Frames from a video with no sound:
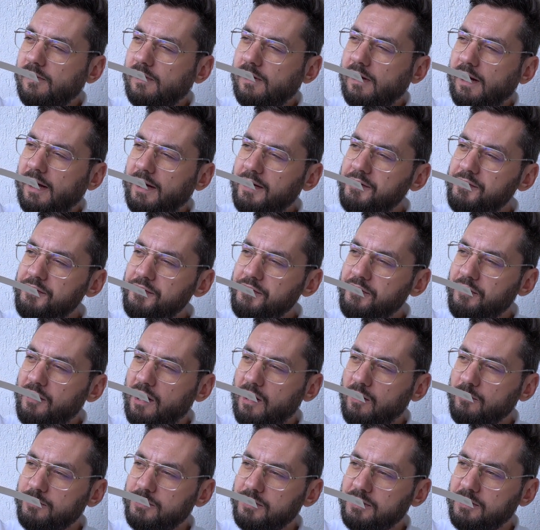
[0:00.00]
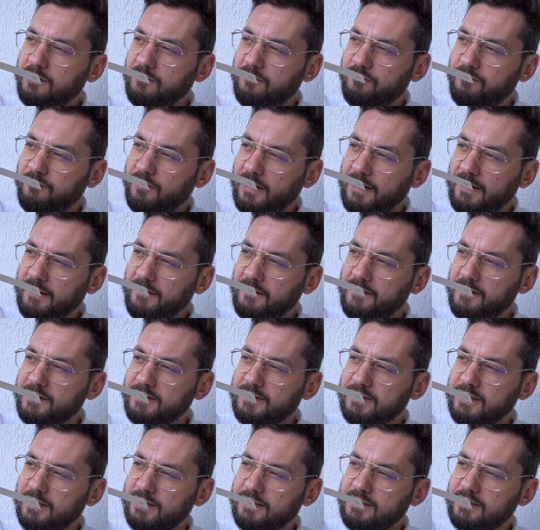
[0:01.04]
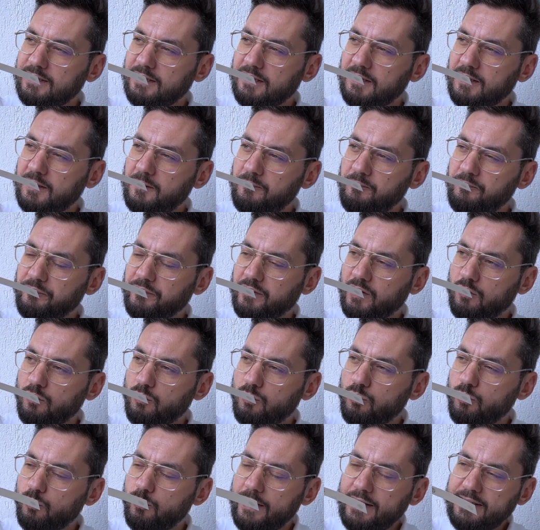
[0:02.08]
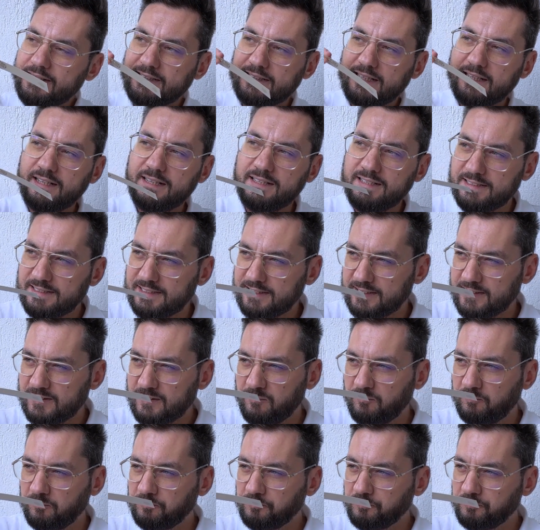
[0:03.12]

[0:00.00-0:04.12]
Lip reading: I don't know how to define this. It's a resinous,